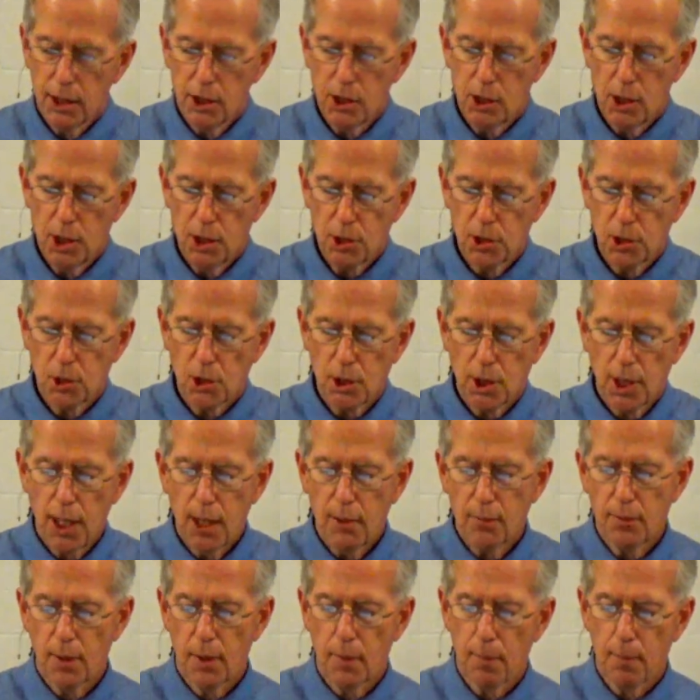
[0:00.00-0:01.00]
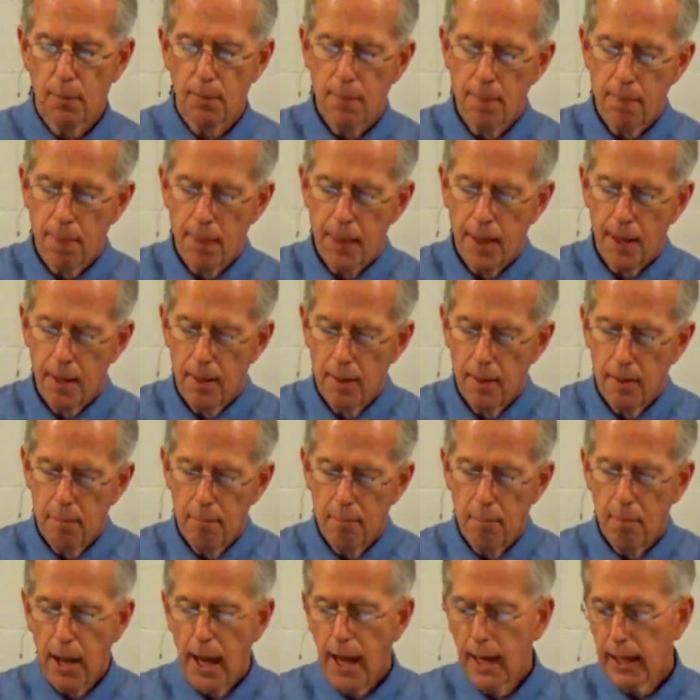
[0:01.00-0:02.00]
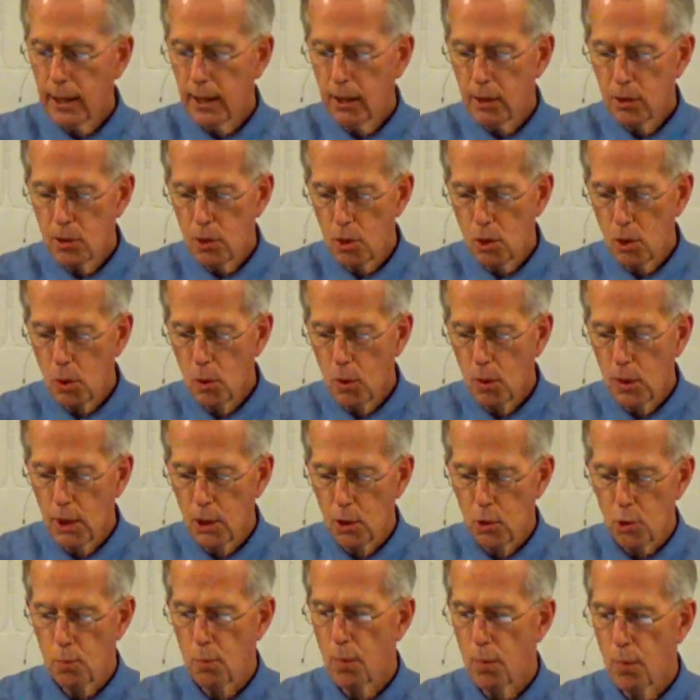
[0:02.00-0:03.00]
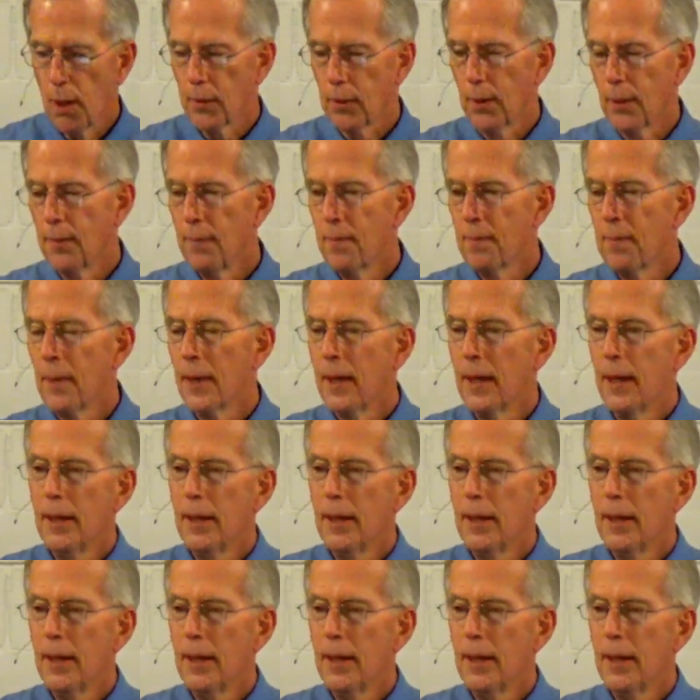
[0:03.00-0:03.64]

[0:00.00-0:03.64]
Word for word: and Jesus gave him back to his mother.